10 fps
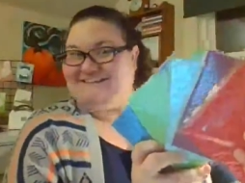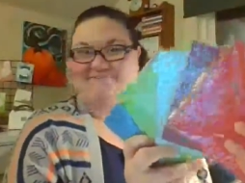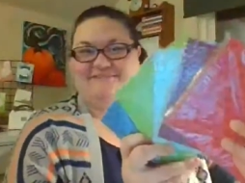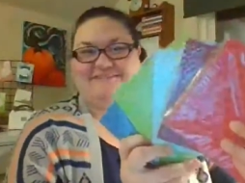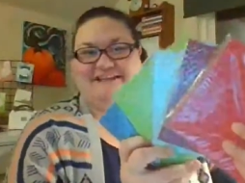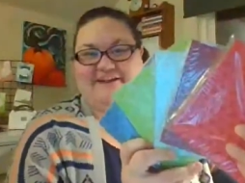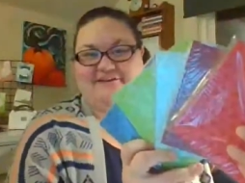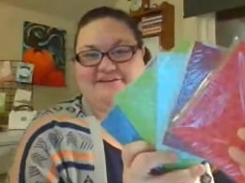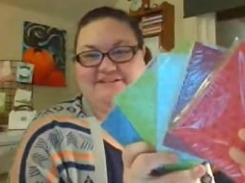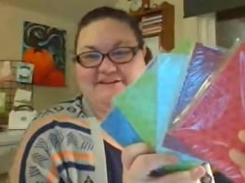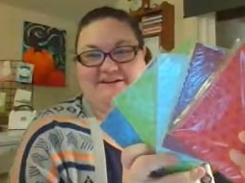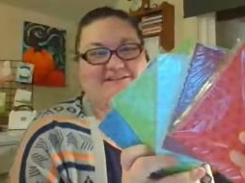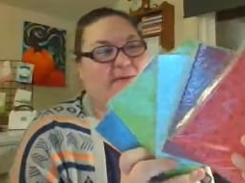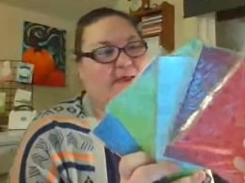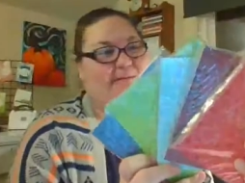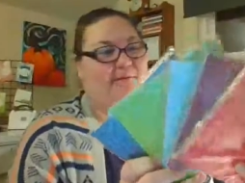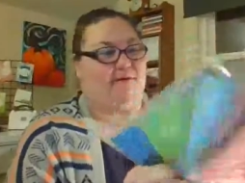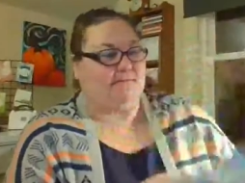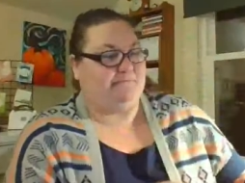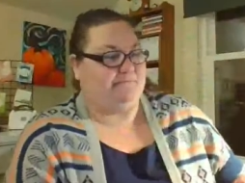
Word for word: of designer series paper.